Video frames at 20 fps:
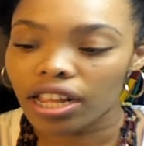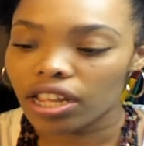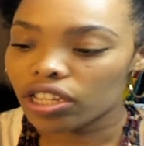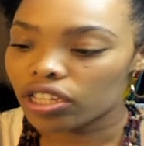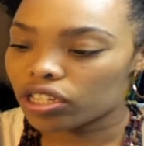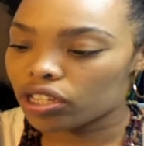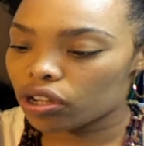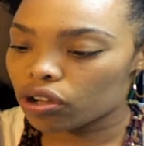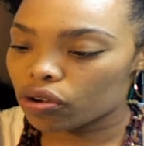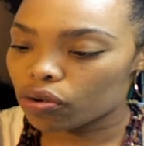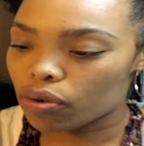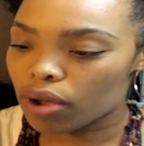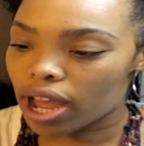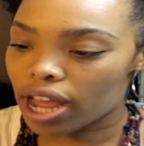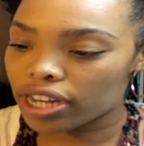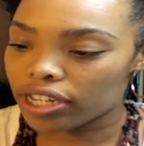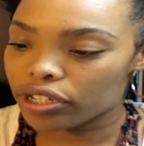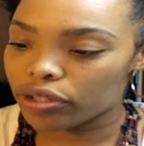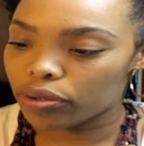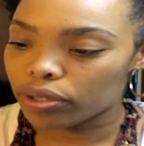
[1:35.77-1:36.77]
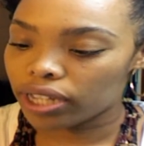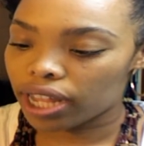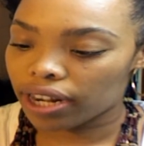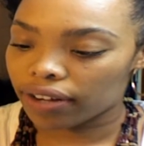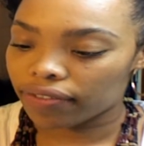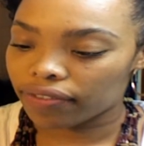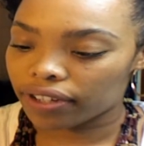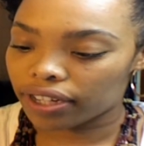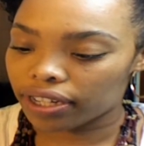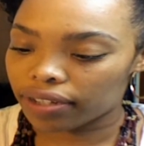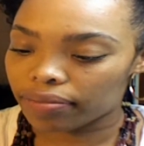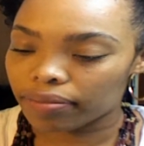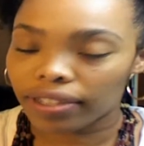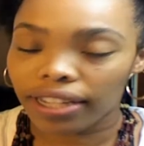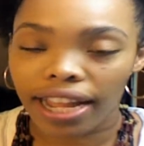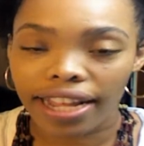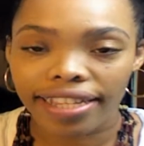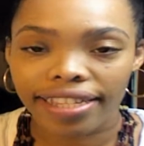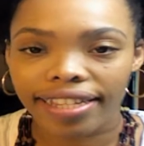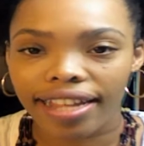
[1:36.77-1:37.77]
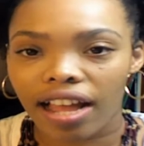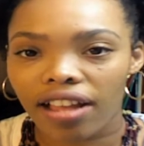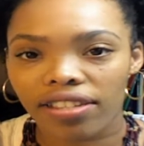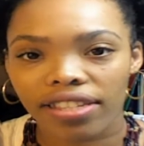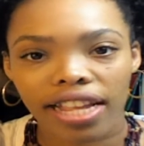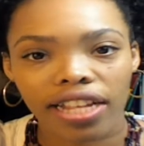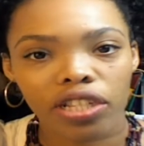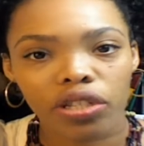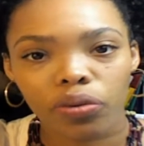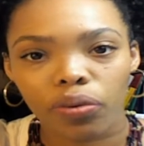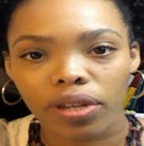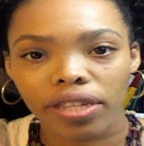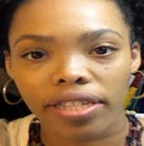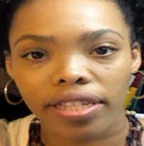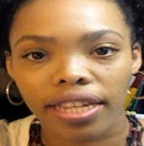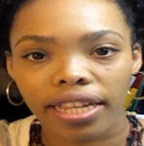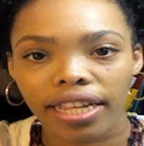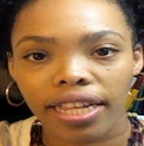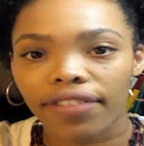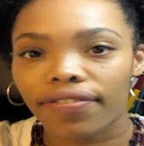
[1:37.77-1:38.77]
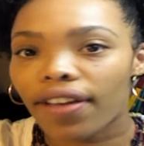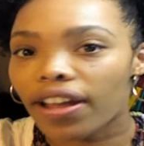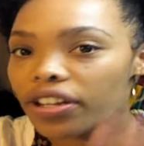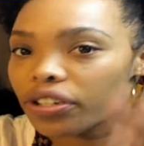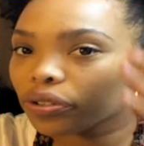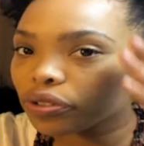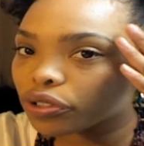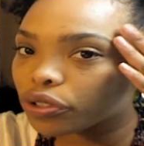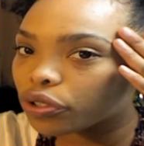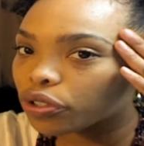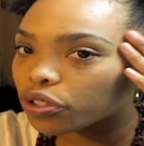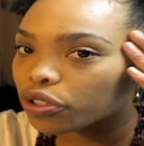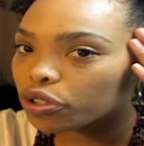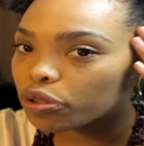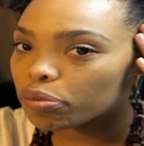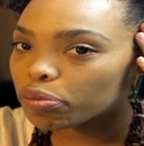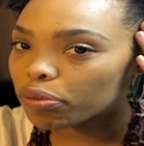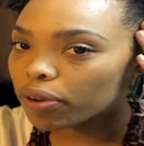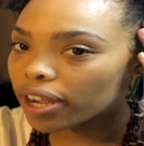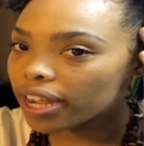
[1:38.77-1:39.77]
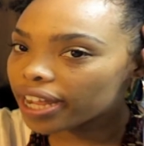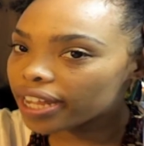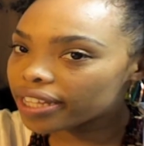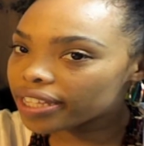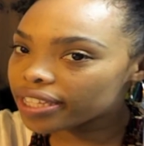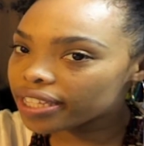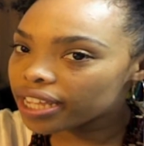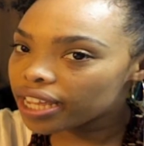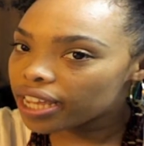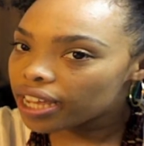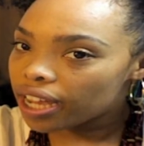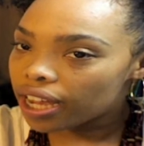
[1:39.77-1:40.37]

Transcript: So I do a lot of light styles like twisting, and if I do choose to do braids